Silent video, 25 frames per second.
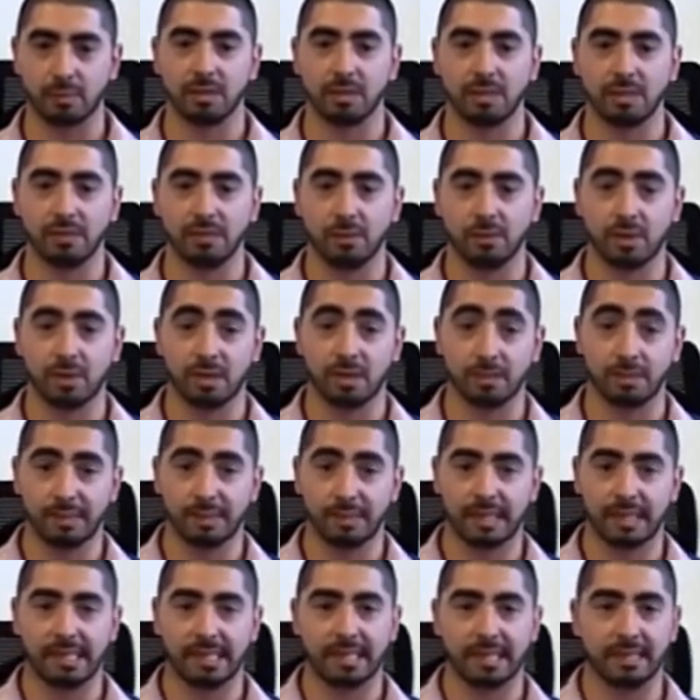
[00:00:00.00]
people want to live, work,
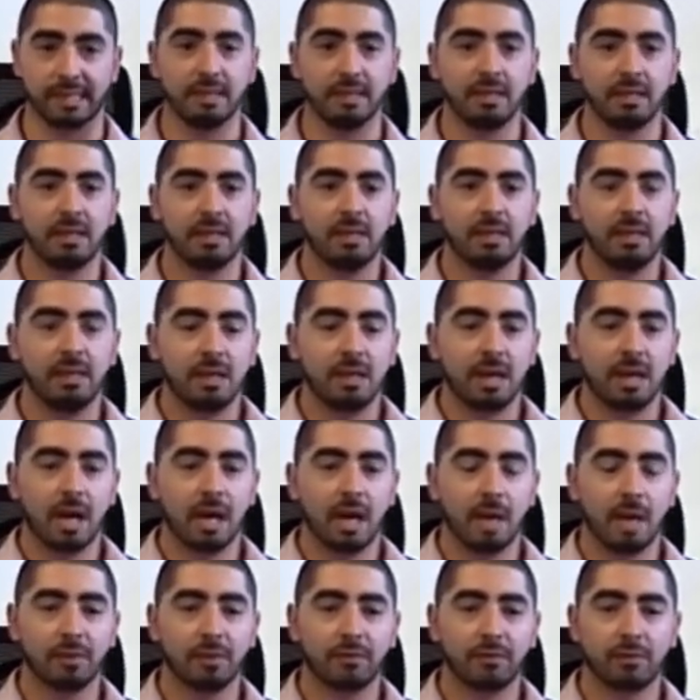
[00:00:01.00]
and play.
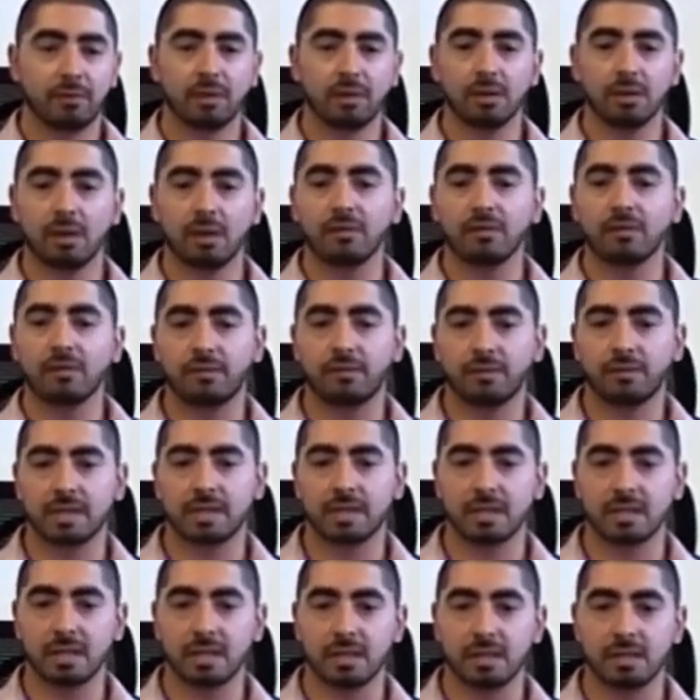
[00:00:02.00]
But for a lot of
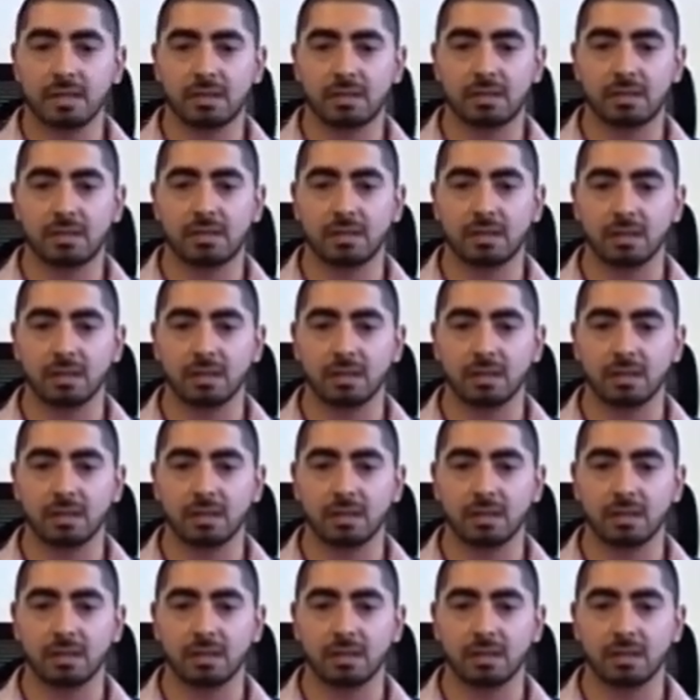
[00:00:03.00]
cities,